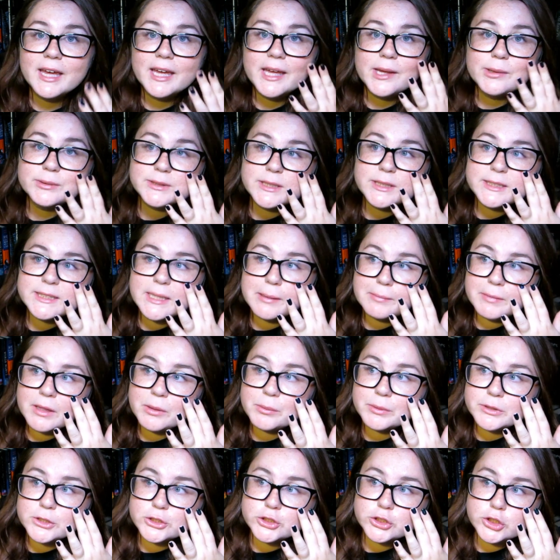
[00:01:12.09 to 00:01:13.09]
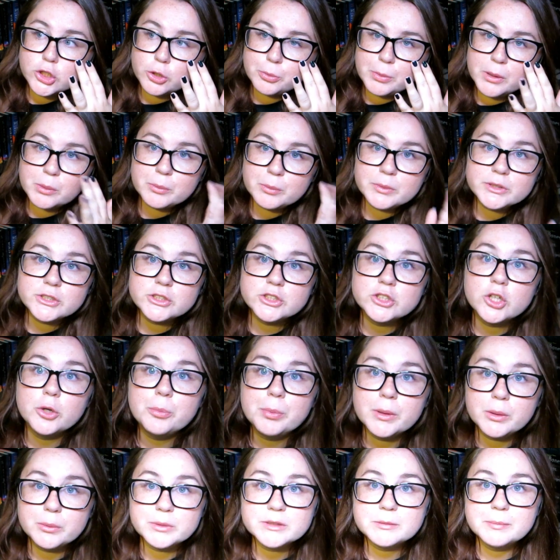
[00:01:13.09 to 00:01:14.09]
It was the same thing with dystopian. When
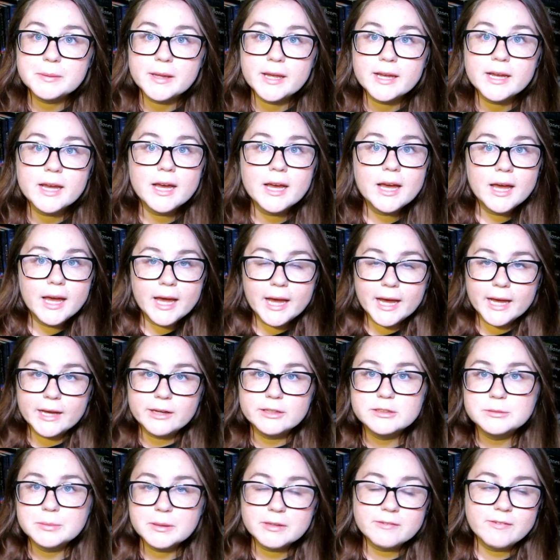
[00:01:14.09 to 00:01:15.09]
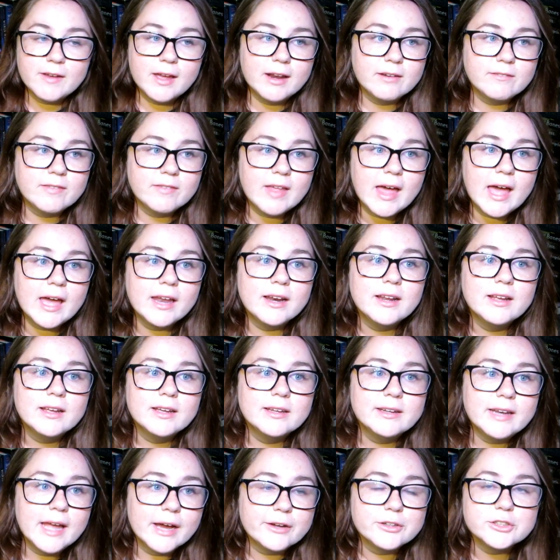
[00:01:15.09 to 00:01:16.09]
dystopian was big, I was a big fan of that.
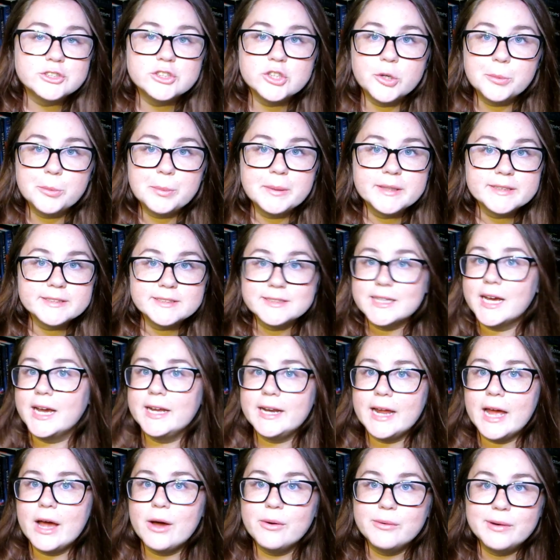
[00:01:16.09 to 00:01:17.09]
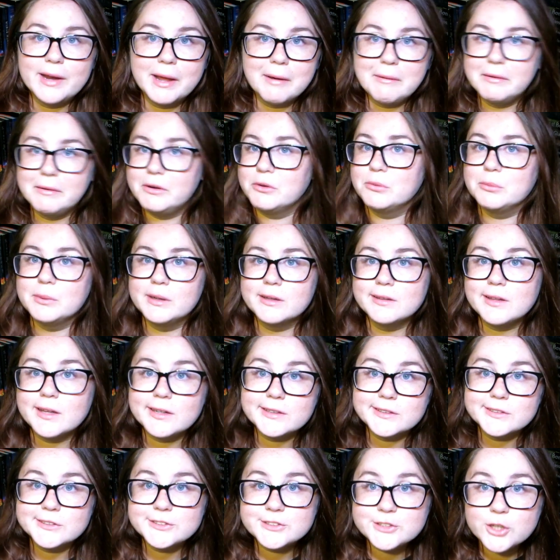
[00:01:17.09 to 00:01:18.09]
Now dystopian's died out. Now I don't read a
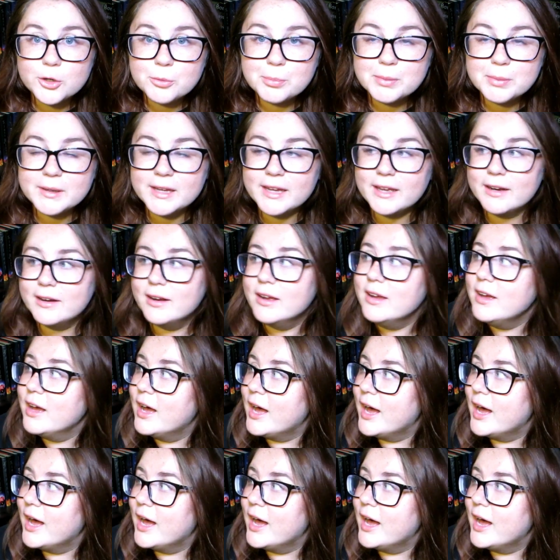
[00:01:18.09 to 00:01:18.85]
lot of dystopian.